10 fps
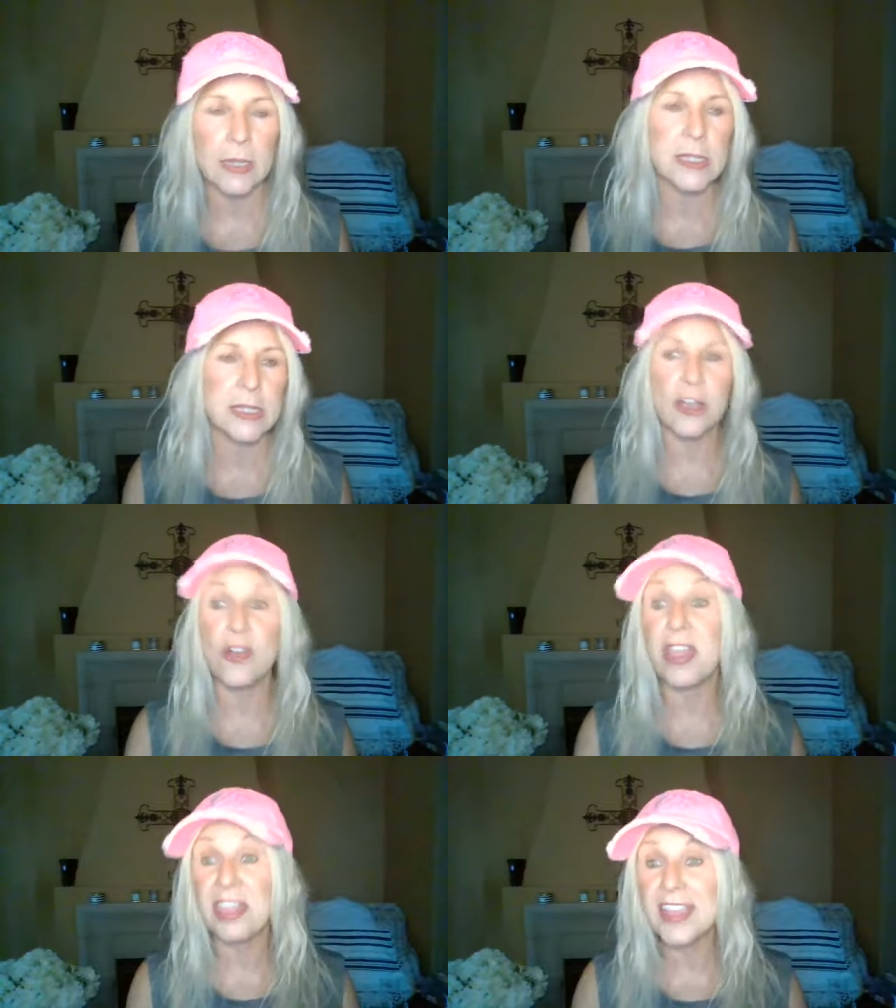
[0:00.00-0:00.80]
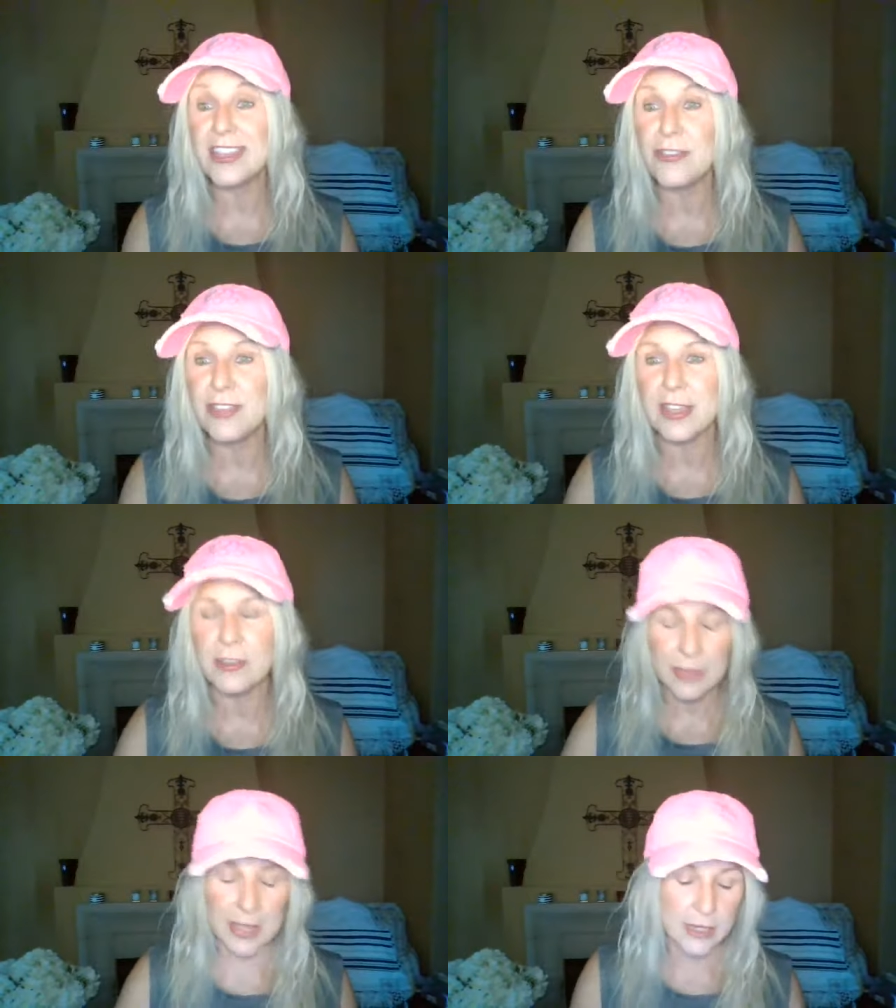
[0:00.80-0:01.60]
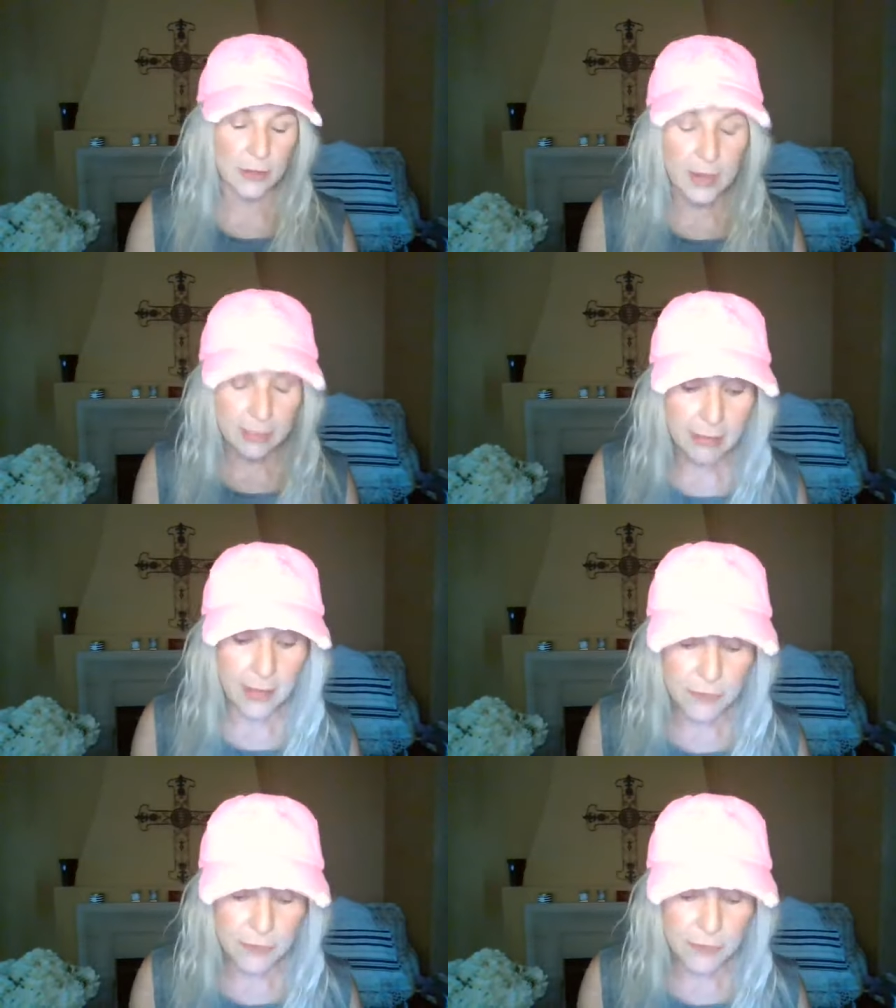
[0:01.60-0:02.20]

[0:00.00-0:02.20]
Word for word: So thank you, thank you, thank you. I love